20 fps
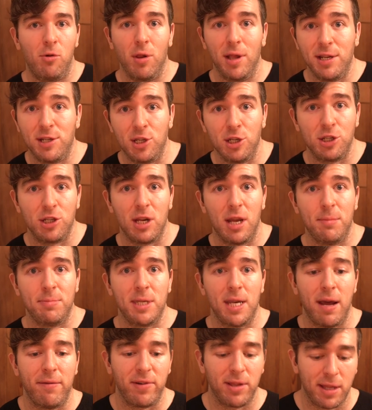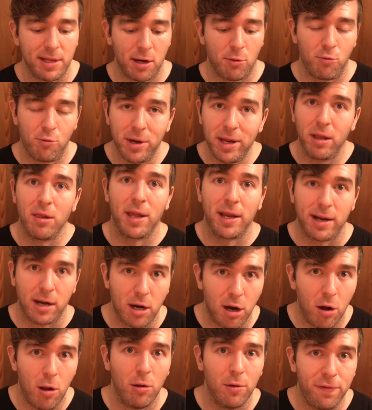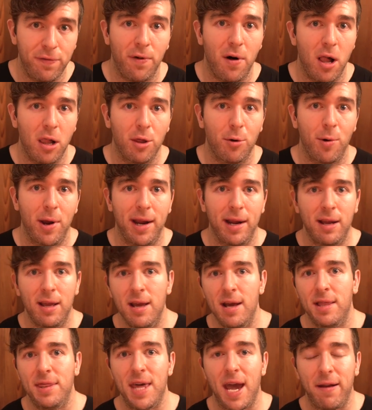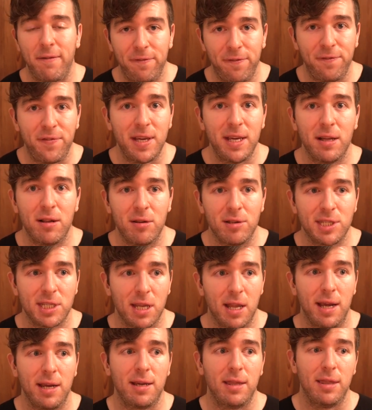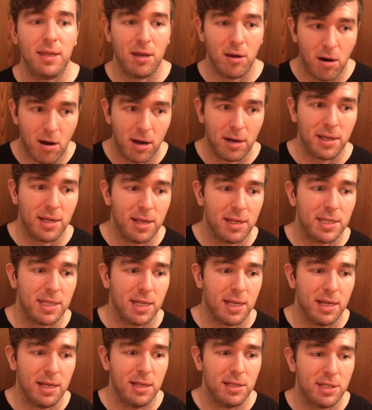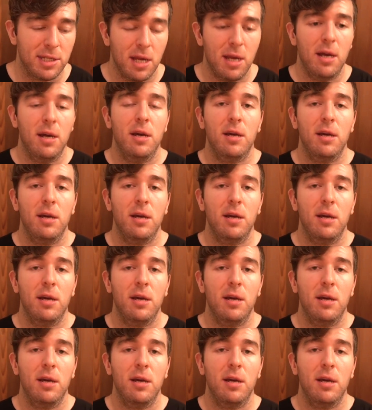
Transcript: relationships and having like a real like cult following that feels like the audience is,